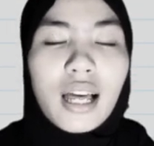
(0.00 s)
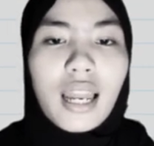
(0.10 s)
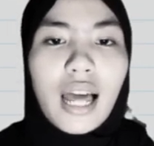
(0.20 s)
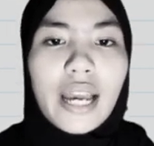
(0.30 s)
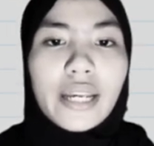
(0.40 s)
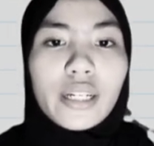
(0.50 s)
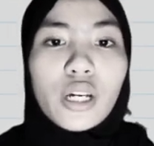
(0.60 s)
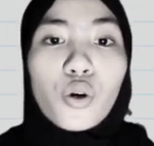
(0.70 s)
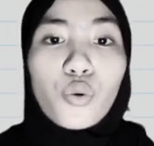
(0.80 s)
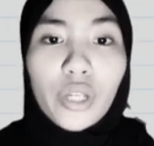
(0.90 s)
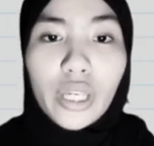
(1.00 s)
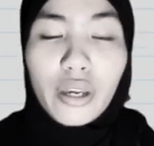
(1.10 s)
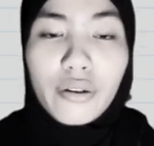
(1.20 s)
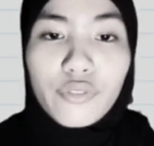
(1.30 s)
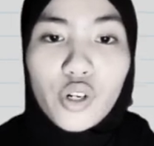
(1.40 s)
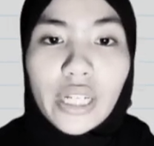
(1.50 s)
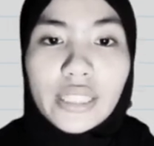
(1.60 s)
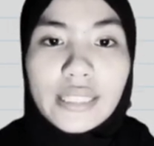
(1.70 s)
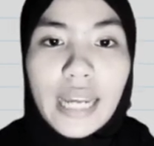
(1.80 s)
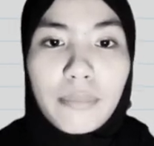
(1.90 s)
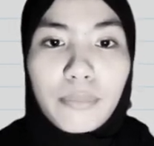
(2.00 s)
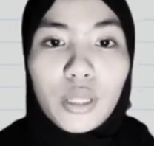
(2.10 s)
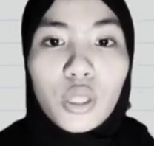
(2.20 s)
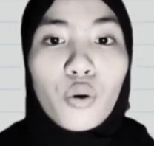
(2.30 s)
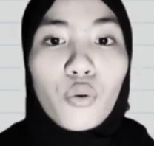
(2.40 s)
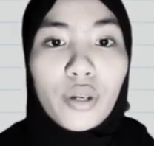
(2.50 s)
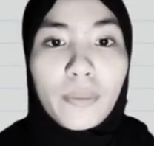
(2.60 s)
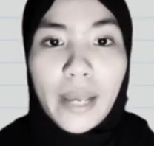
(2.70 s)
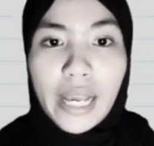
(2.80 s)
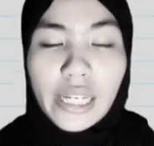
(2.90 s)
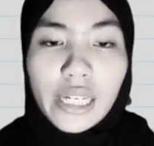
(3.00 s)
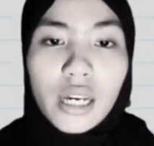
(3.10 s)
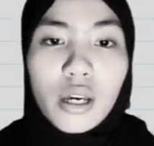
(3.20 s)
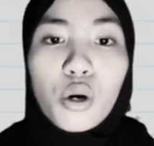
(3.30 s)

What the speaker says: like we, for example, we make,